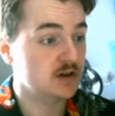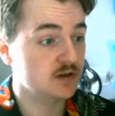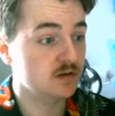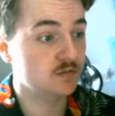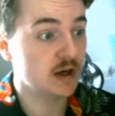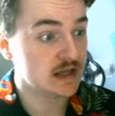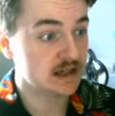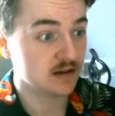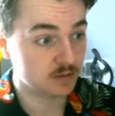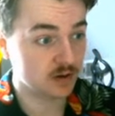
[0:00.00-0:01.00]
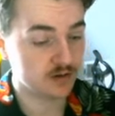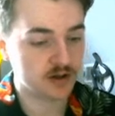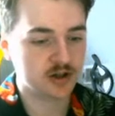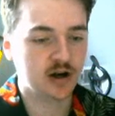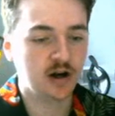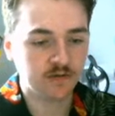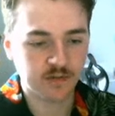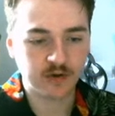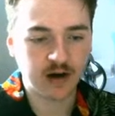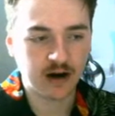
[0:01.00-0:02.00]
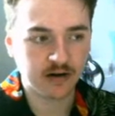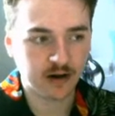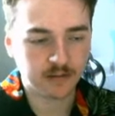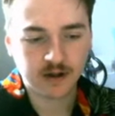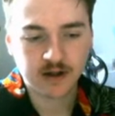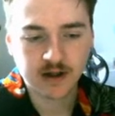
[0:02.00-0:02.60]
to basically build the shot from the ground up.